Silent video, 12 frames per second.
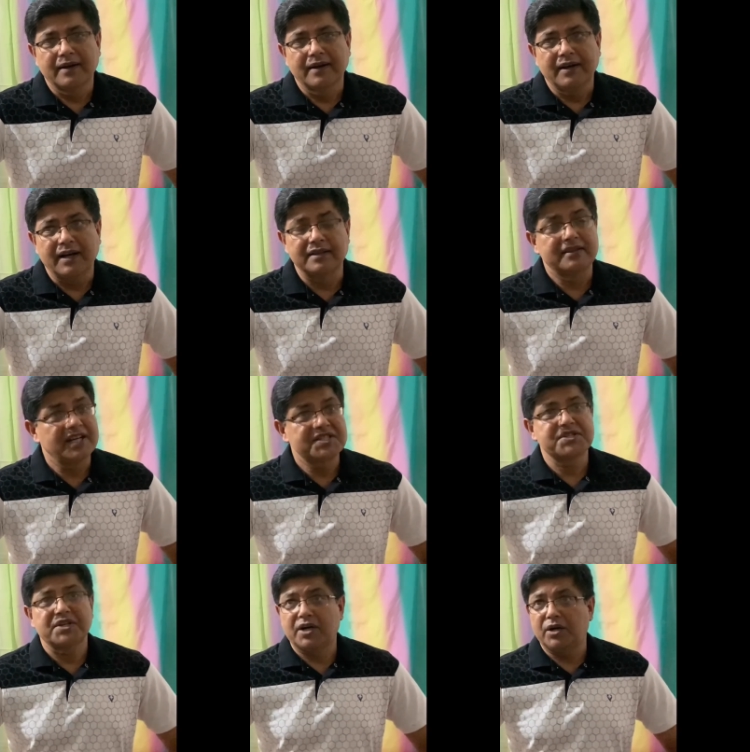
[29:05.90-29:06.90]
And that's
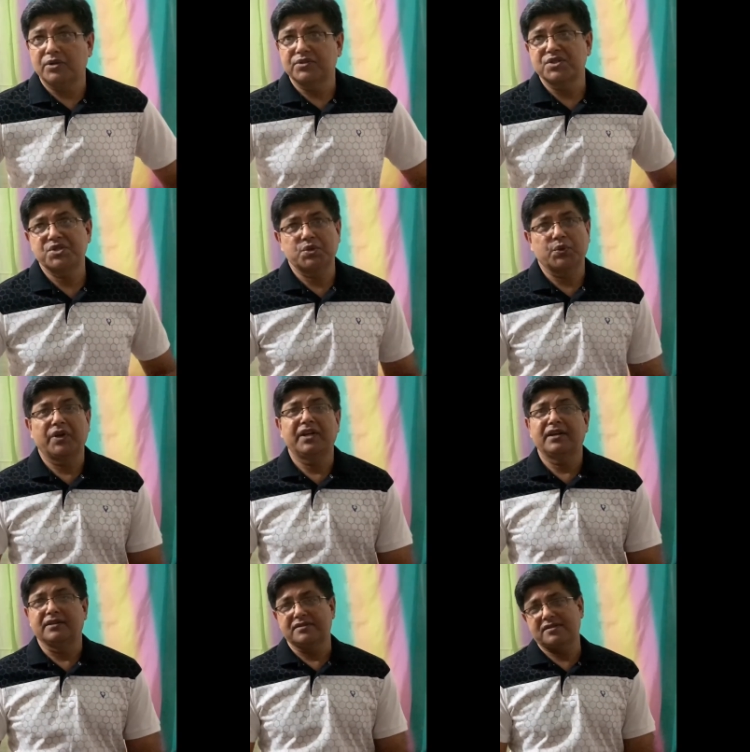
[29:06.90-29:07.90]
how the story
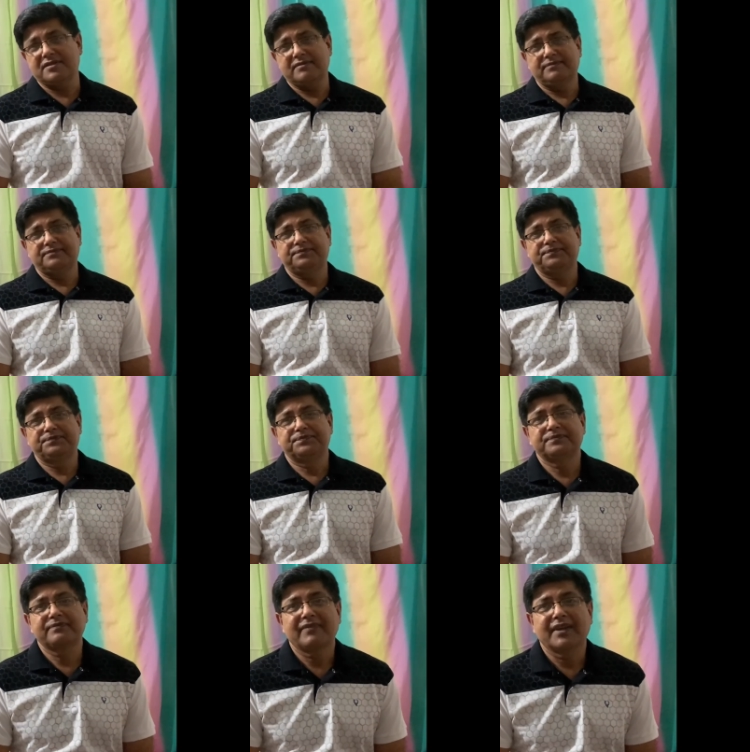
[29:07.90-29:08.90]
ends.
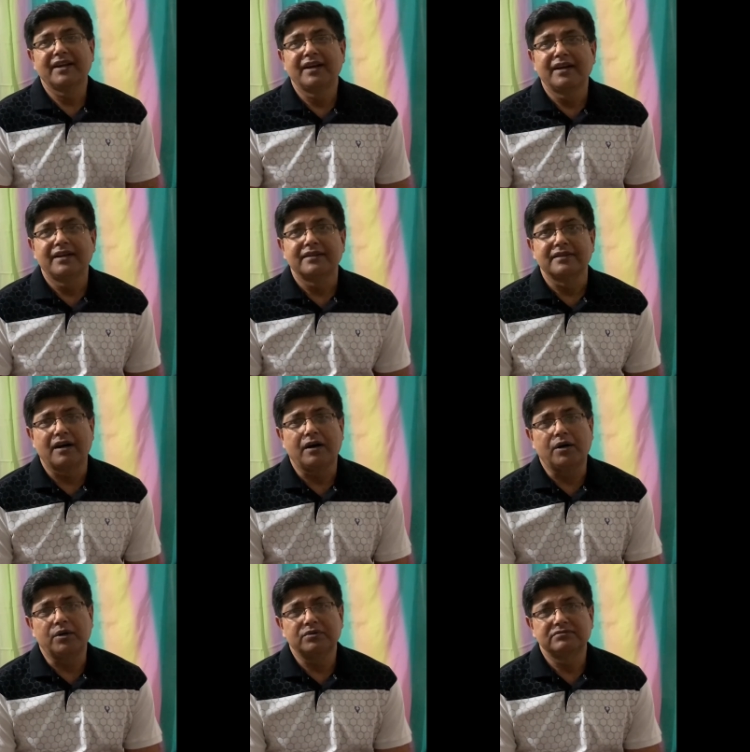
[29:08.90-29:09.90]

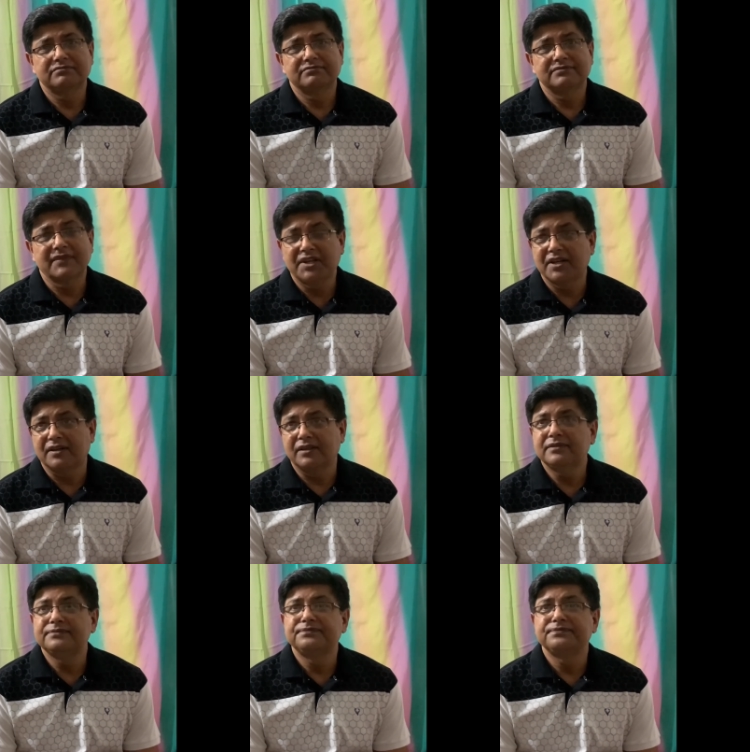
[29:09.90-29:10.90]
Now, here,
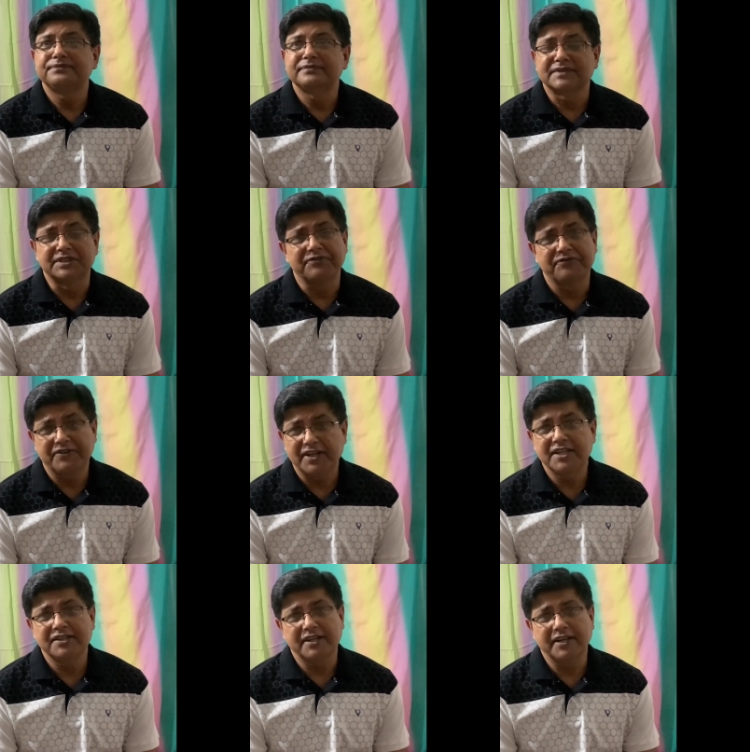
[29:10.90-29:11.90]
the funny
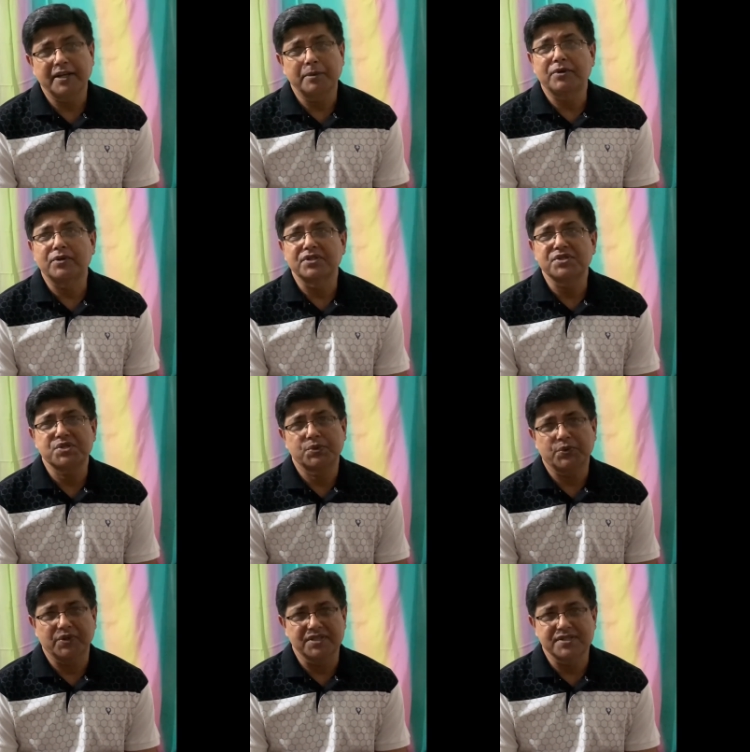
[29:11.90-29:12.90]
thing about the
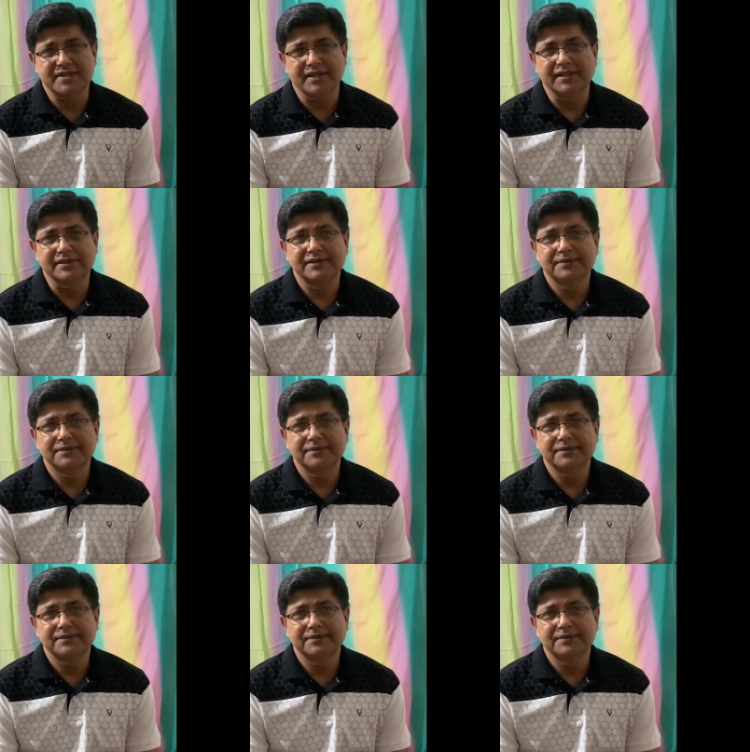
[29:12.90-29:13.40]
story is that